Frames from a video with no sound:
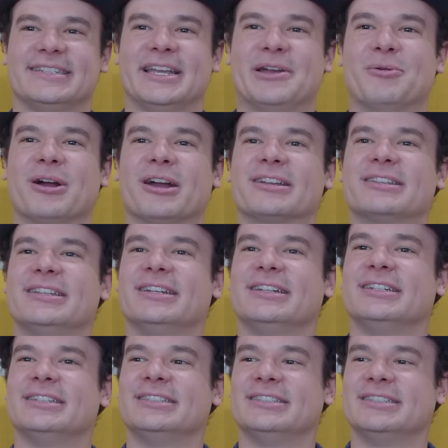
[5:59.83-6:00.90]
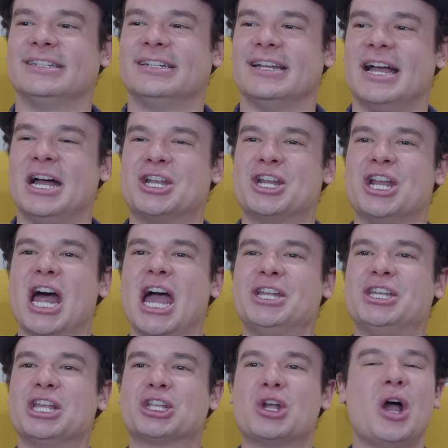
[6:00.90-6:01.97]
It worked.
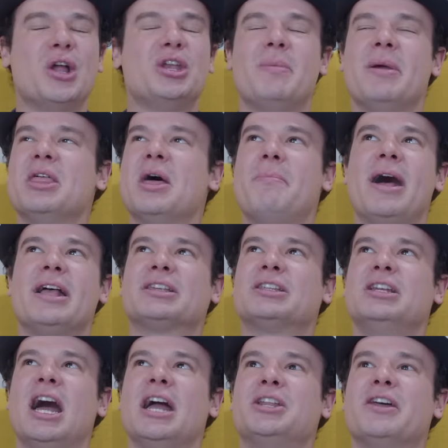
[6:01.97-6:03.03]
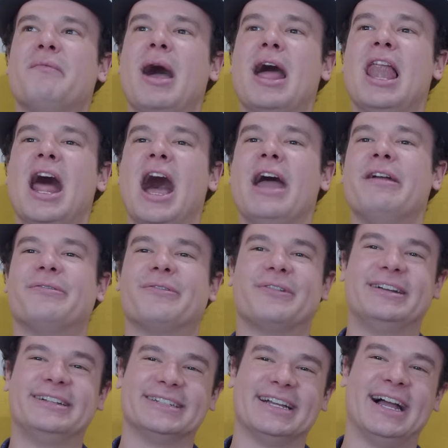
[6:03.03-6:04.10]
Tonight is going to be the best night of my
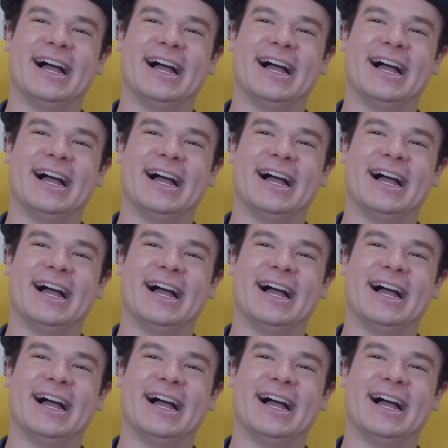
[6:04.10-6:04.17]
life.